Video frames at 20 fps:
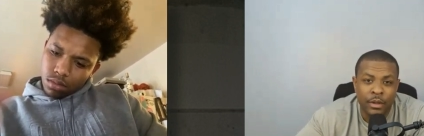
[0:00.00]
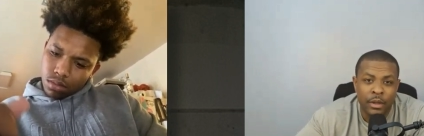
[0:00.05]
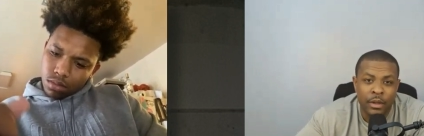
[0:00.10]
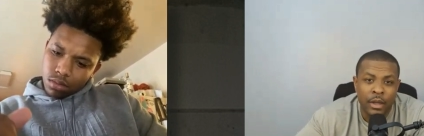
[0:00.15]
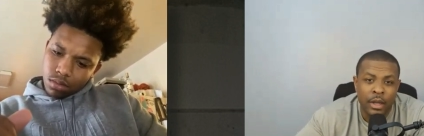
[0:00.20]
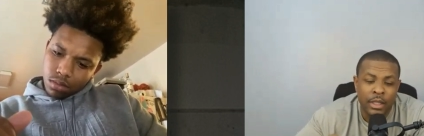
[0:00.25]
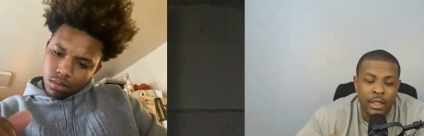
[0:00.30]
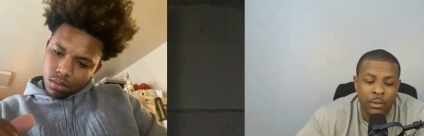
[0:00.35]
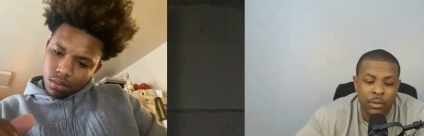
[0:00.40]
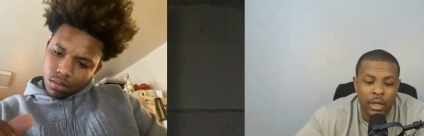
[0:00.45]

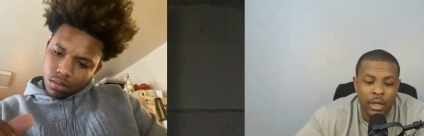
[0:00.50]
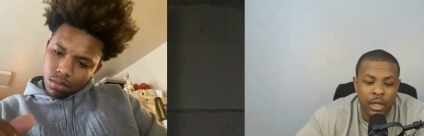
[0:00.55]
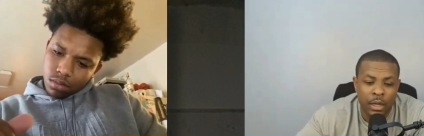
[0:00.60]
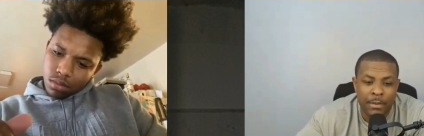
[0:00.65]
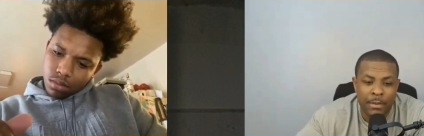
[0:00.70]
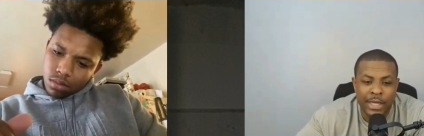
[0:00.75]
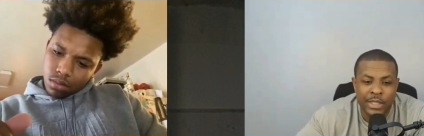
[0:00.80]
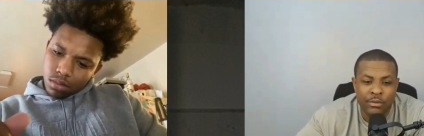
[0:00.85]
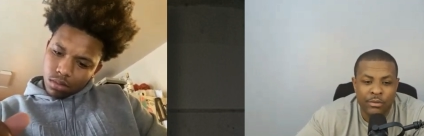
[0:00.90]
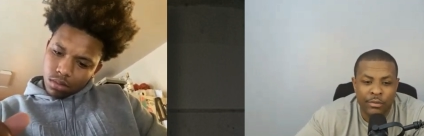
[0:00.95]
Speaker 1: Then we're going to make
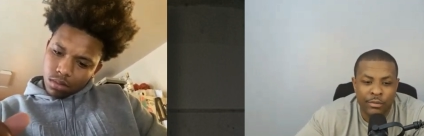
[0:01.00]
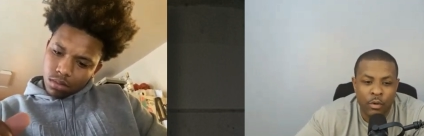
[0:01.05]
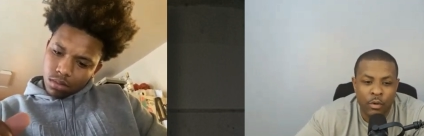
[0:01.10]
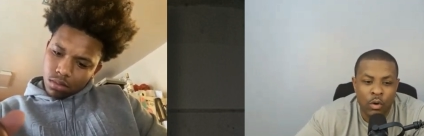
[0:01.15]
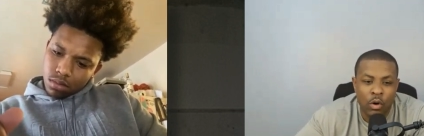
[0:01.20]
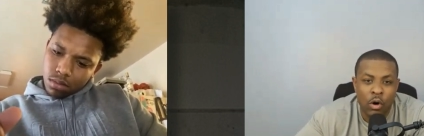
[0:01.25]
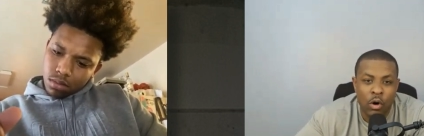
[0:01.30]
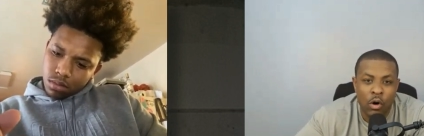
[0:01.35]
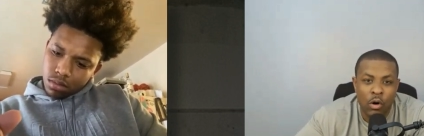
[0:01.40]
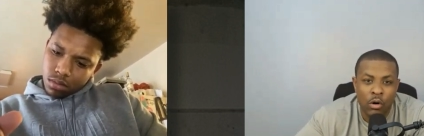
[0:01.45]
some phone
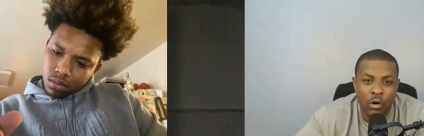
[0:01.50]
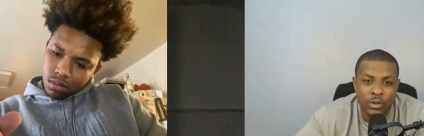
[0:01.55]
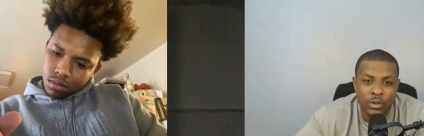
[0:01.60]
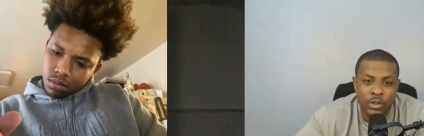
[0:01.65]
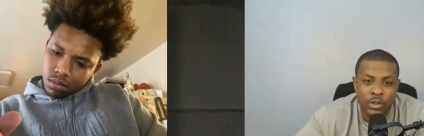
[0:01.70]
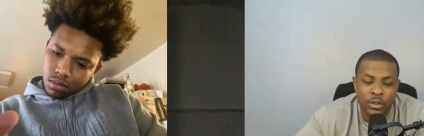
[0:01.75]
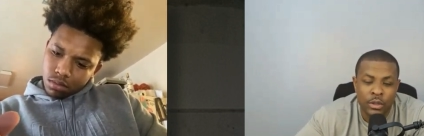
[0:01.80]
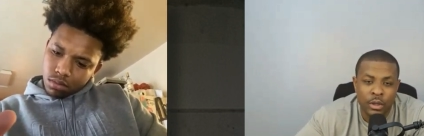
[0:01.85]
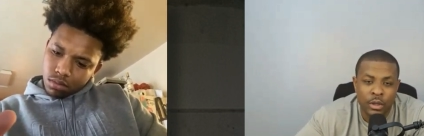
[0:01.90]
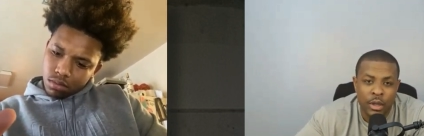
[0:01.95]
calls.
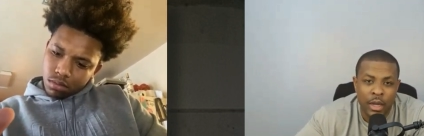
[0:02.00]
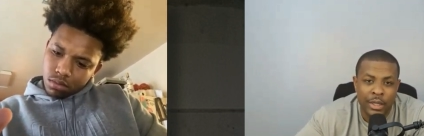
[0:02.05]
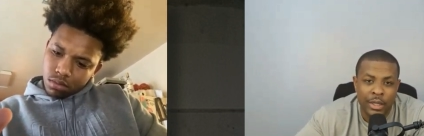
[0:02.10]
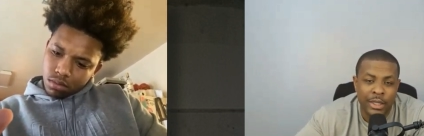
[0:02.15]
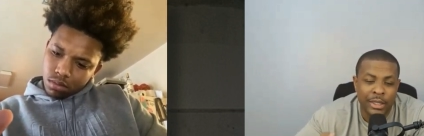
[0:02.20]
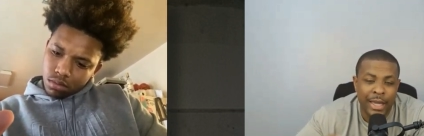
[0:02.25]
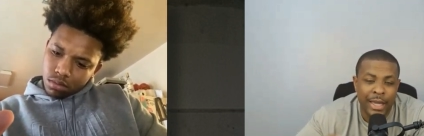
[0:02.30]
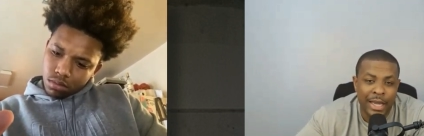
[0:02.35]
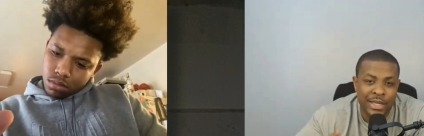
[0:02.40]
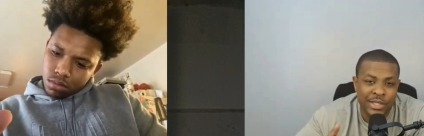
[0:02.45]
And then,
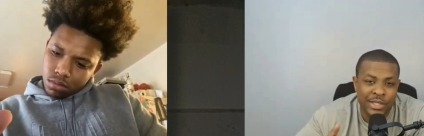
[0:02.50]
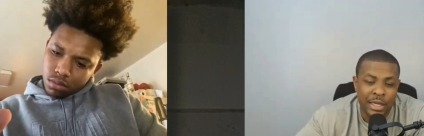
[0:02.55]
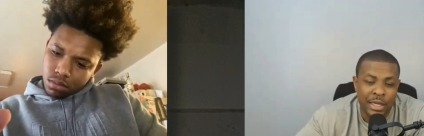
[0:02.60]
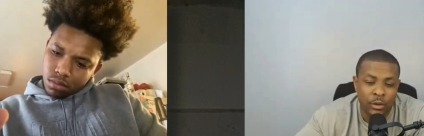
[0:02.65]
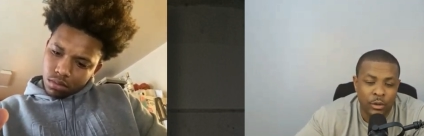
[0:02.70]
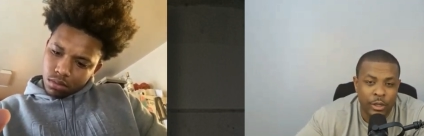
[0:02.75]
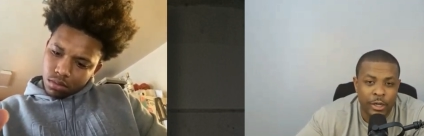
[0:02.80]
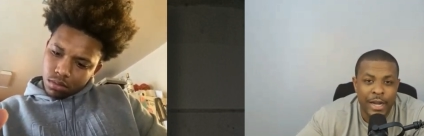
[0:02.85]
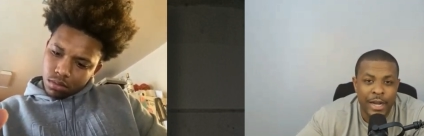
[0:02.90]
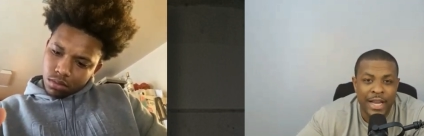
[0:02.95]
like I said, on the
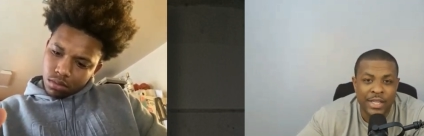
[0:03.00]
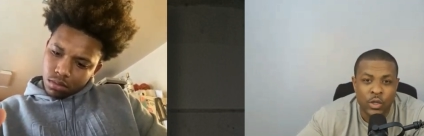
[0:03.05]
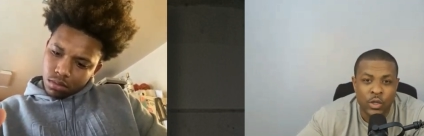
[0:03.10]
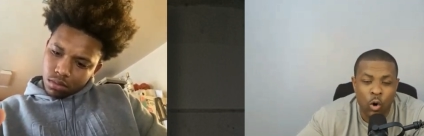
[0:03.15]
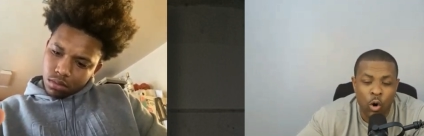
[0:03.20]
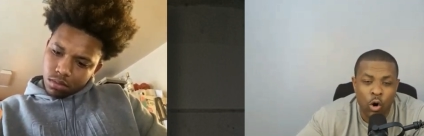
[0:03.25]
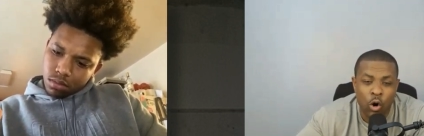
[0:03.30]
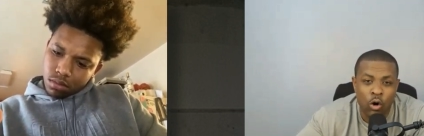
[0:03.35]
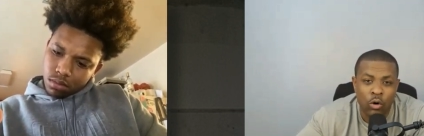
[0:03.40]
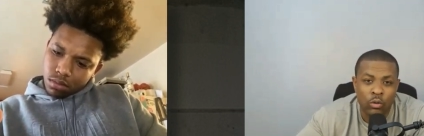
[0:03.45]
next
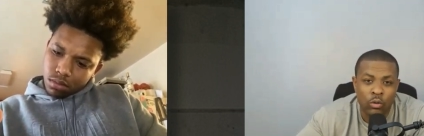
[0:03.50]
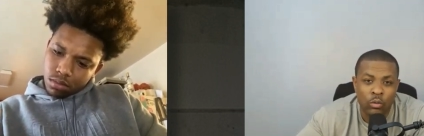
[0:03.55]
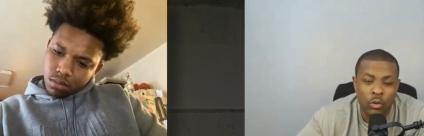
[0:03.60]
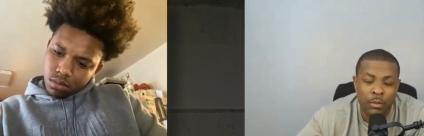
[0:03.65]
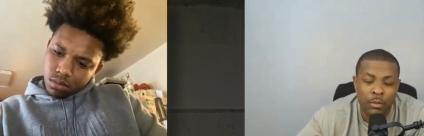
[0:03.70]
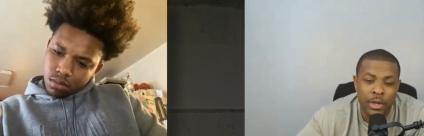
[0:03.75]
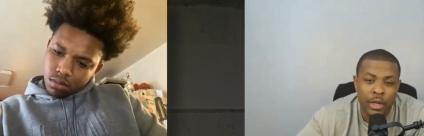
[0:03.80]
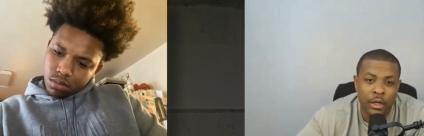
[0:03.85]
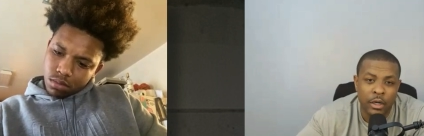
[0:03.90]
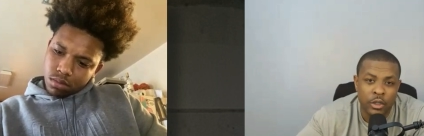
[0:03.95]
call, what we're
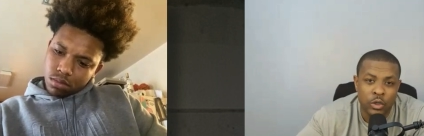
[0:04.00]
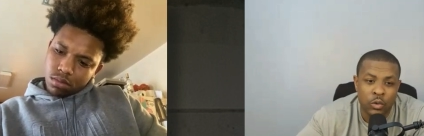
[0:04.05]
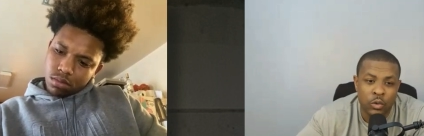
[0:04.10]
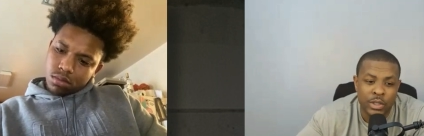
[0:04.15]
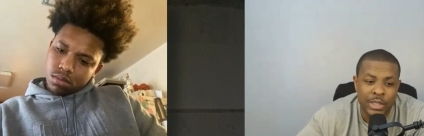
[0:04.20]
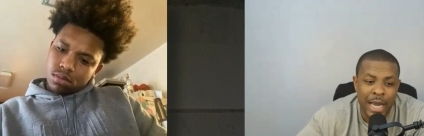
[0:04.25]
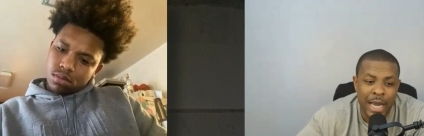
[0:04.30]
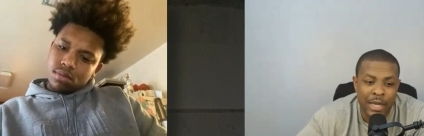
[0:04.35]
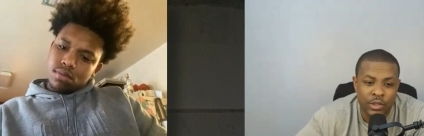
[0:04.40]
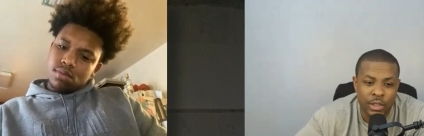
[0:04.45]
going to do is
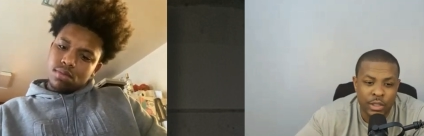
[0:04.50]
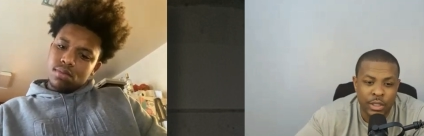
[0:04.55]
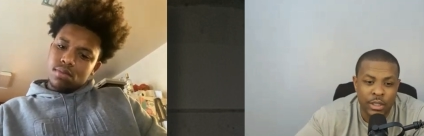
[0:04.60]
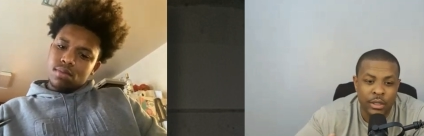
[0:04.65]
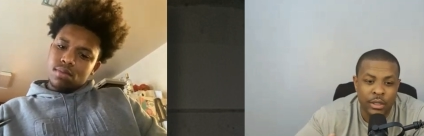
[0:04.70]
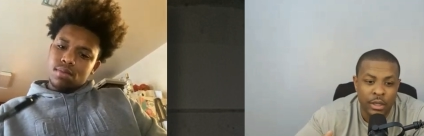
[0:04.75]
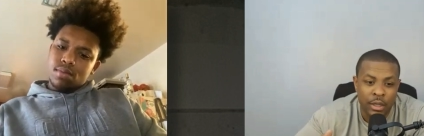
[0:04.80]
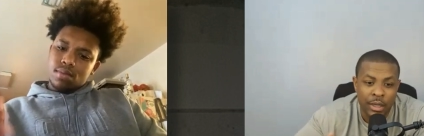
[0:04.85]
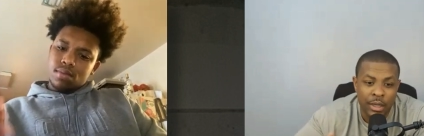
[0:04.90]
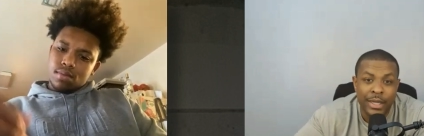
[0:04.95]
actually
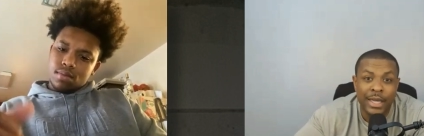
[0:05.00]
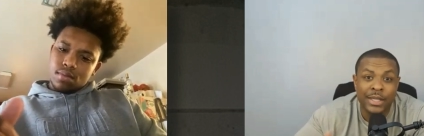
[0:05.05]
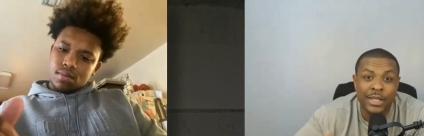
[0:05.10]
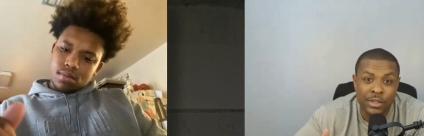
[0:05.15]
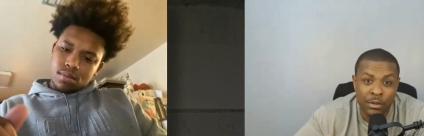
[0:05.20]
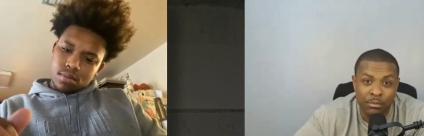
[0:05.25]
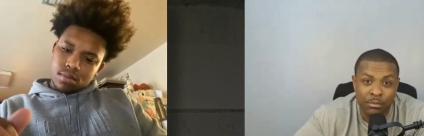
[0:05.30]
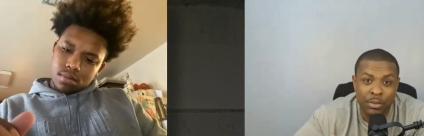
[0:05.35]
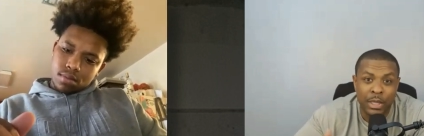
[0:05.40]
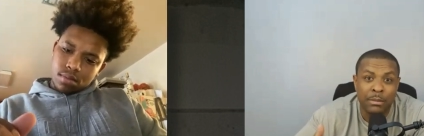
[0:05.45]
get some
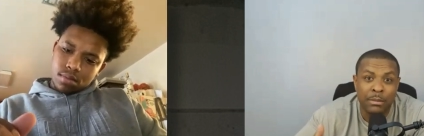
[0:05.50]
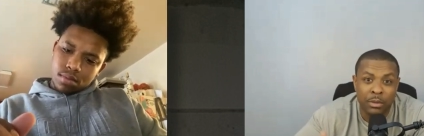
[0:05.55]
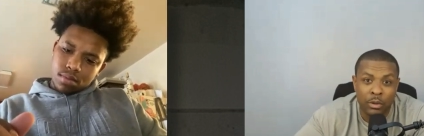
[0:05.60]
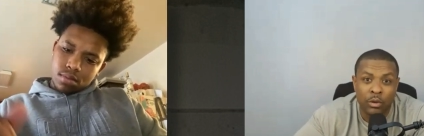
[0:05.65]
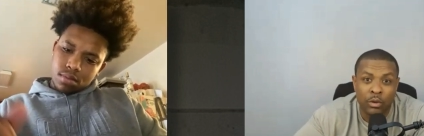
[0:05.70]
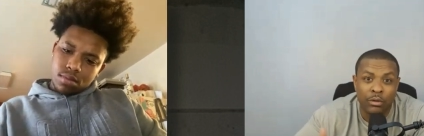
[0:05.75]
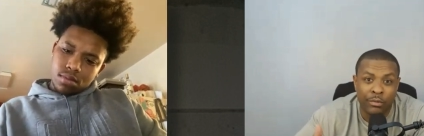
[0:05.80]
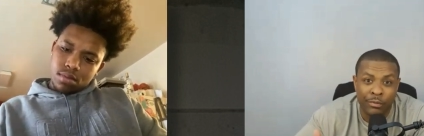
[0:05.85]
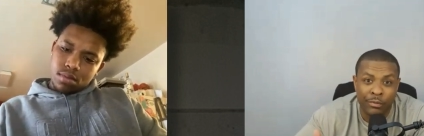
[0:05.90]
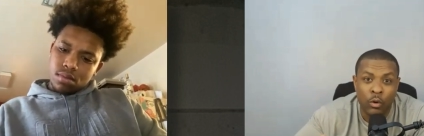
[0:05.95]
people on the
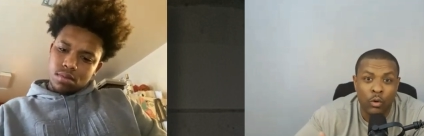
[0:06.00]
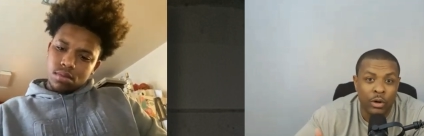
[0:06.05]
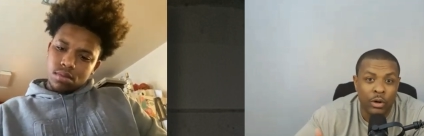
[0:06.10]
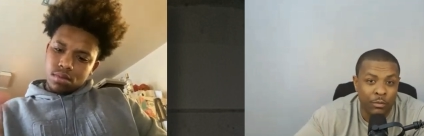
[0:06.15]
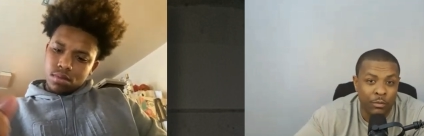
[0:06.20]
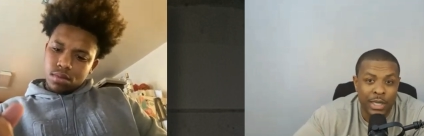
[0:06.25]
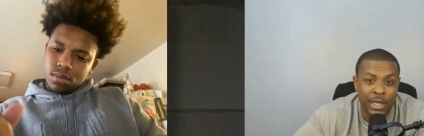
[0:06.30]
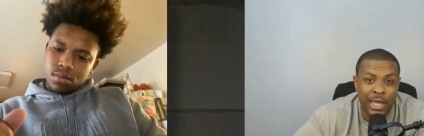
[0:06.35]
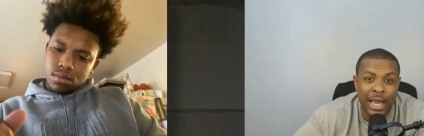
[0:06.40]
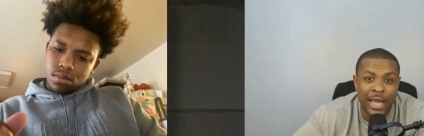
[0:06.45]
phone if we
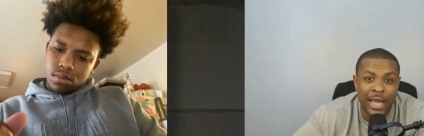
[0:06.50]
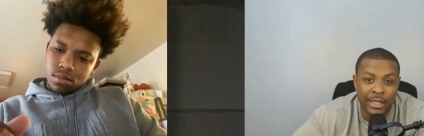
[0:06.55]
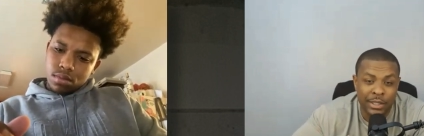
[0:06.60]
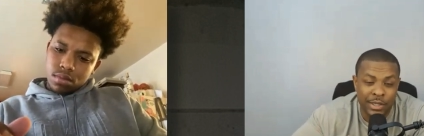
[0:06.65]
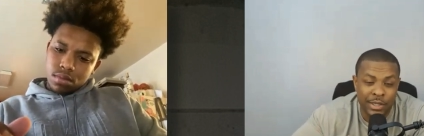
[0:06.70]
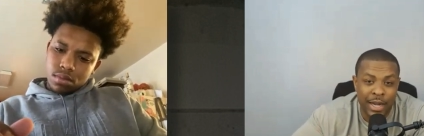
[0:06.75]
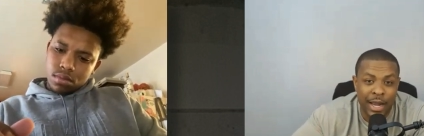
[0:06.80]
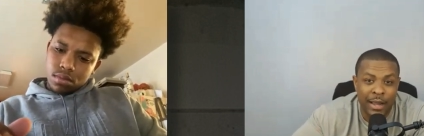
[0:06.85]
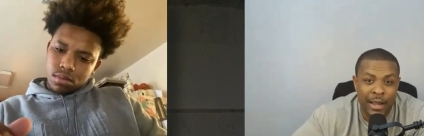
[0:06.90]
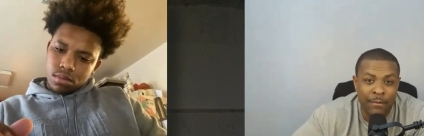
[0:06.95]
can't today.